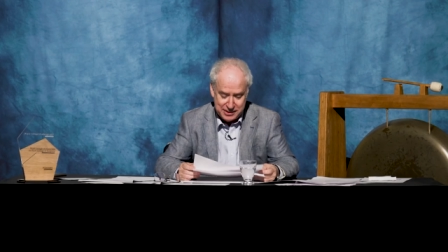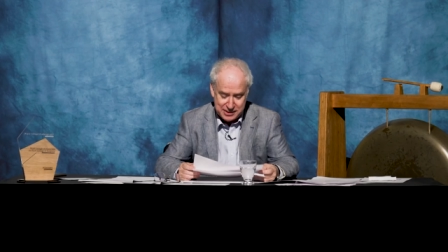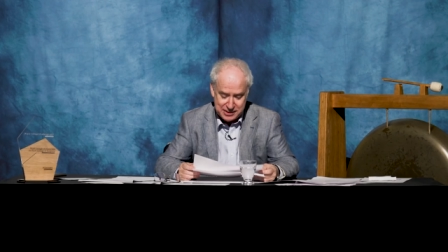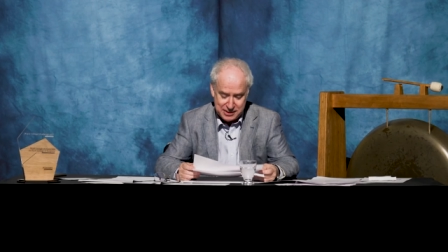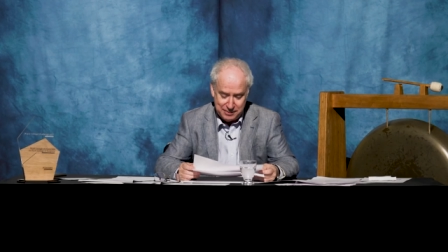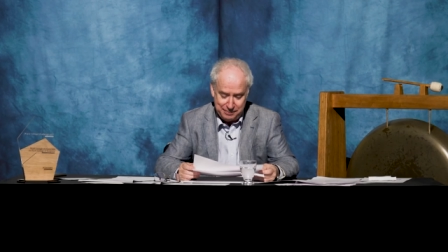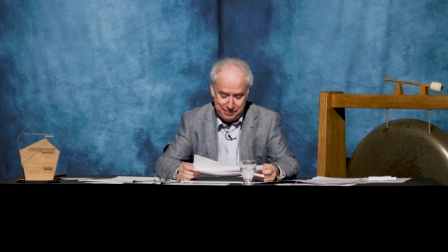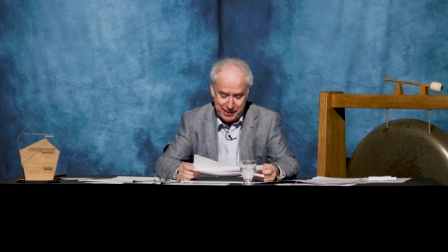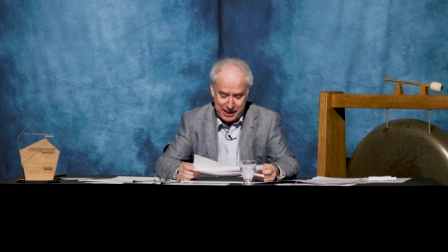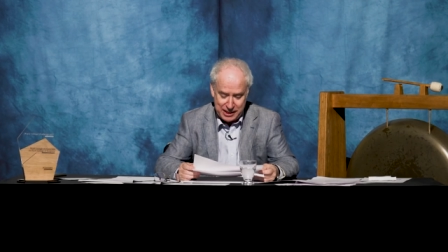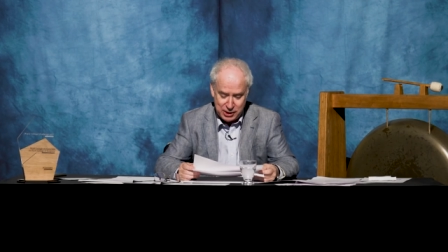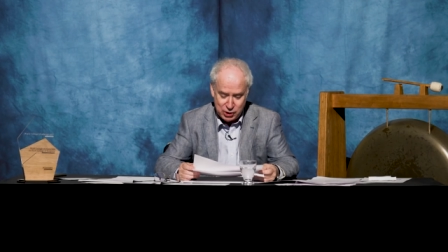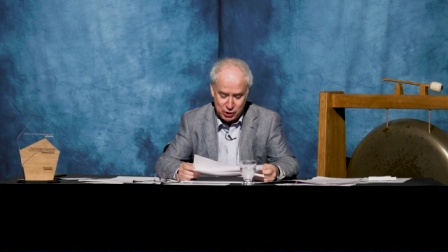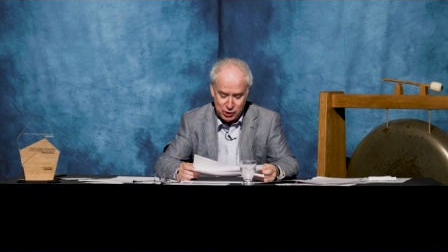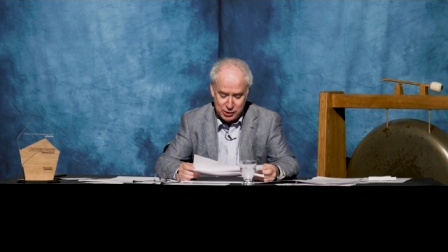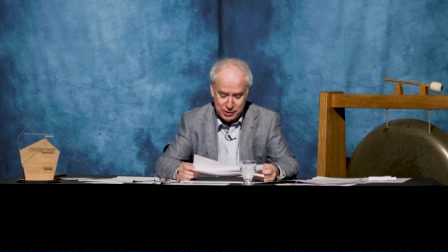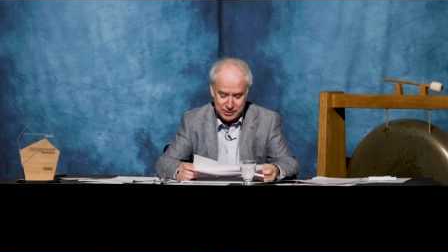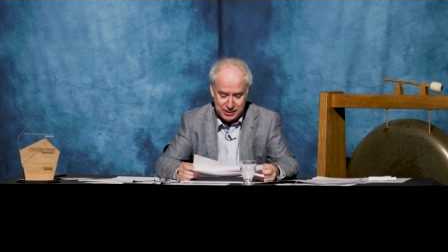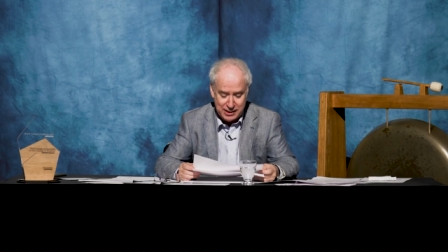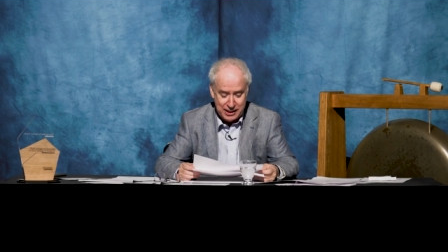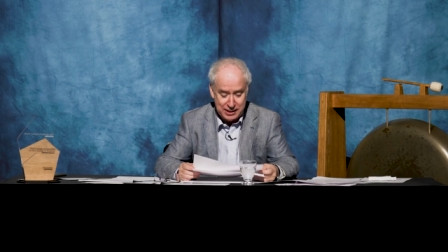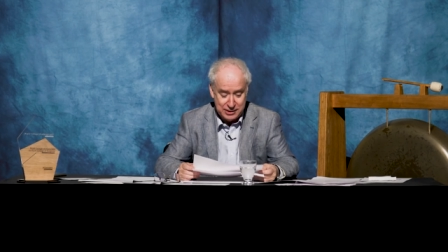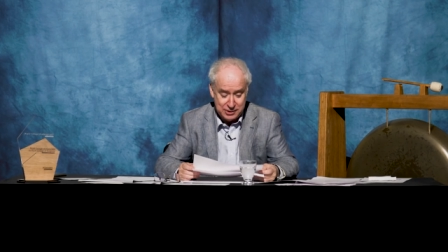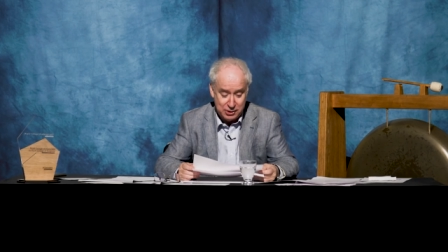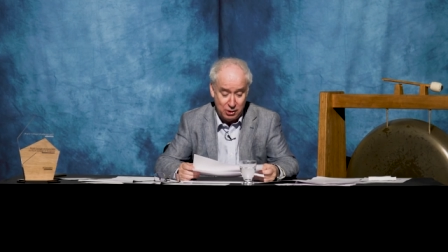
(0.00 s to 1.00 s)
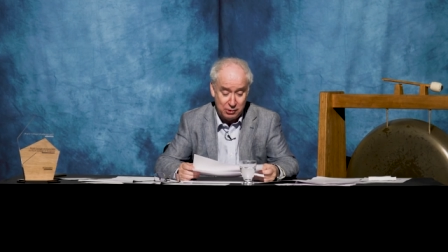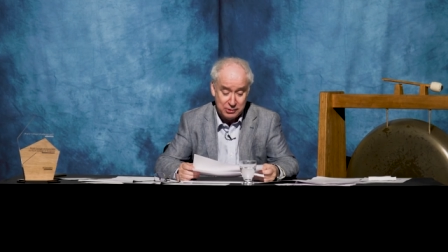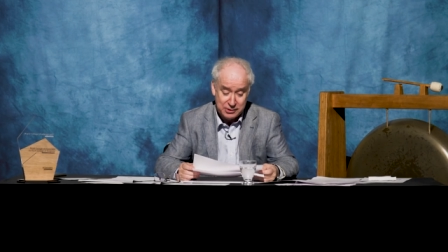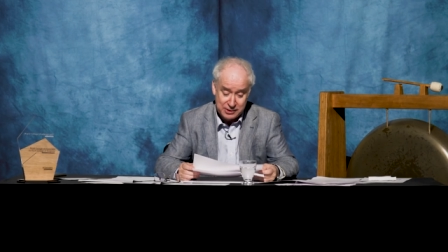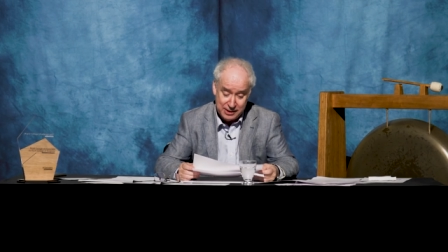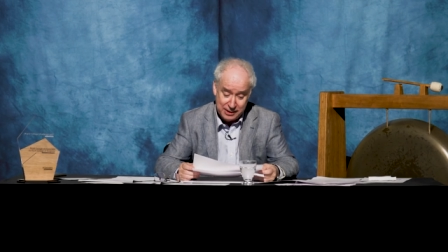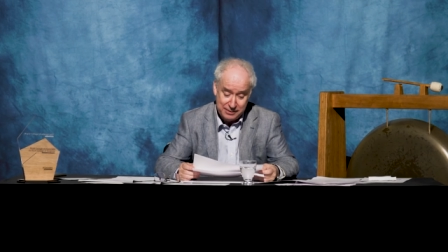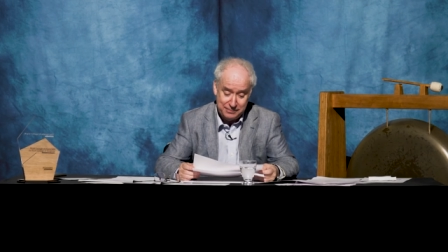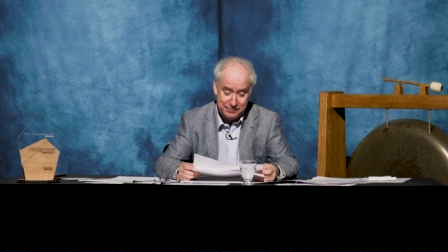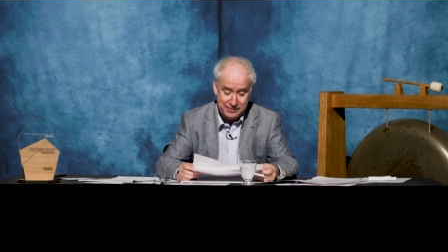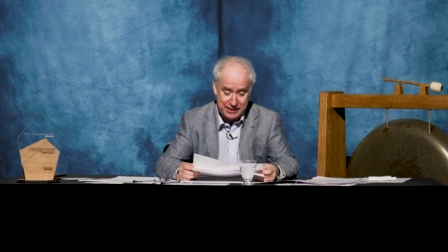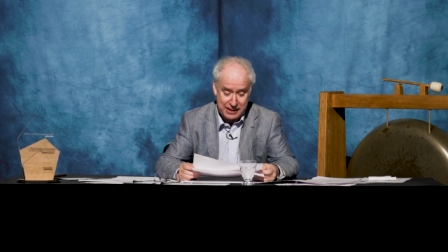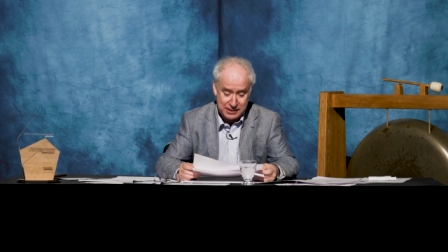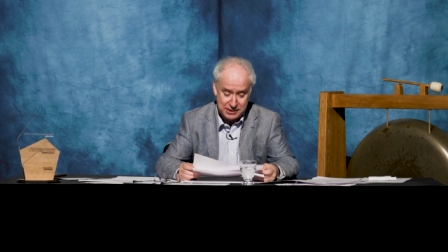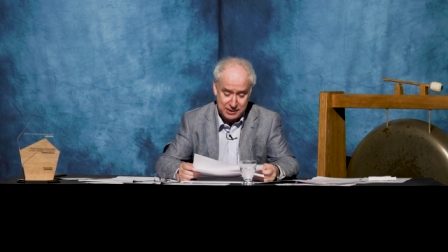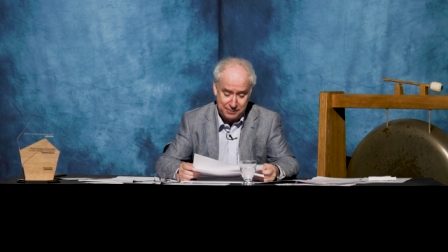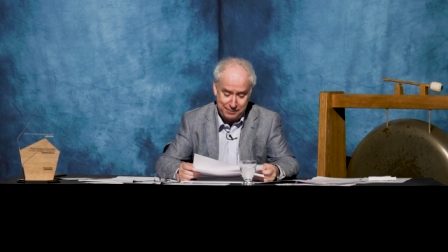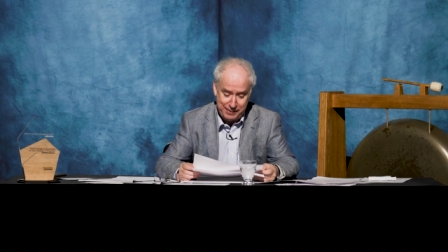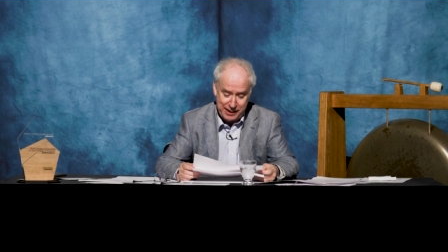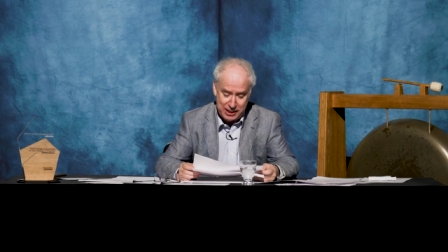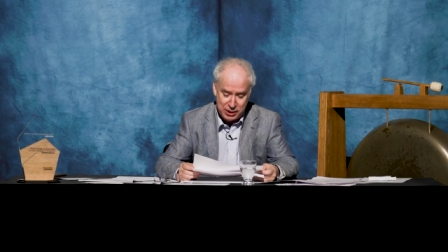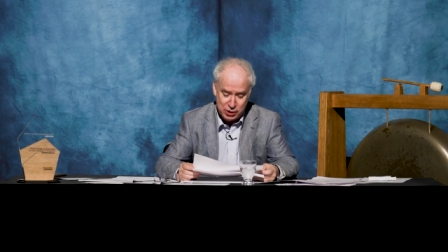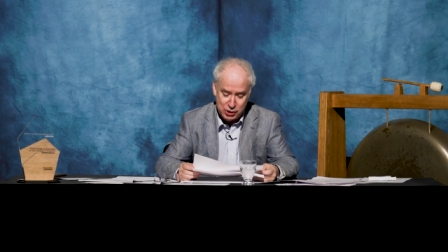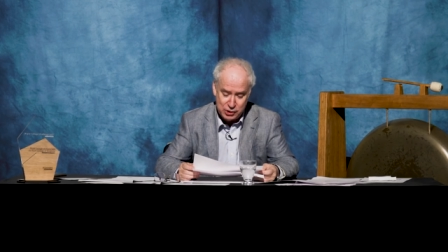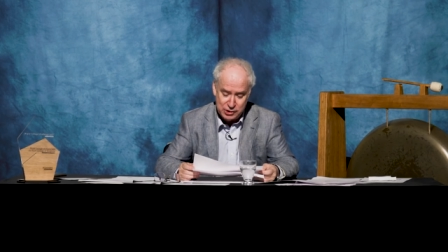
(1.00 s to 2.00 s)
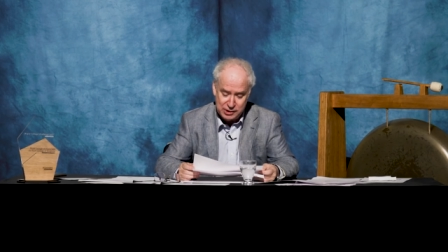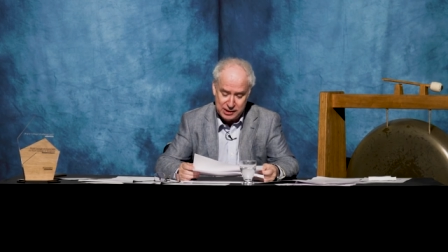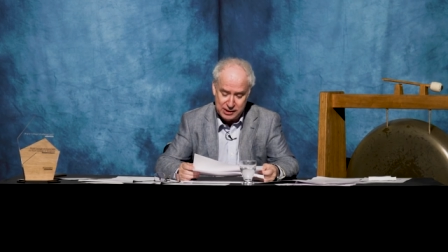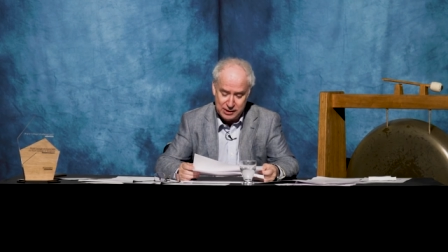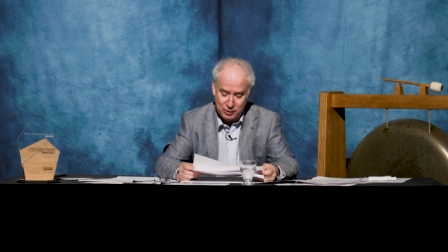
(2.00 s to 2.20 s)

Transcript: there's a patient. Uh, doctor, there's a patient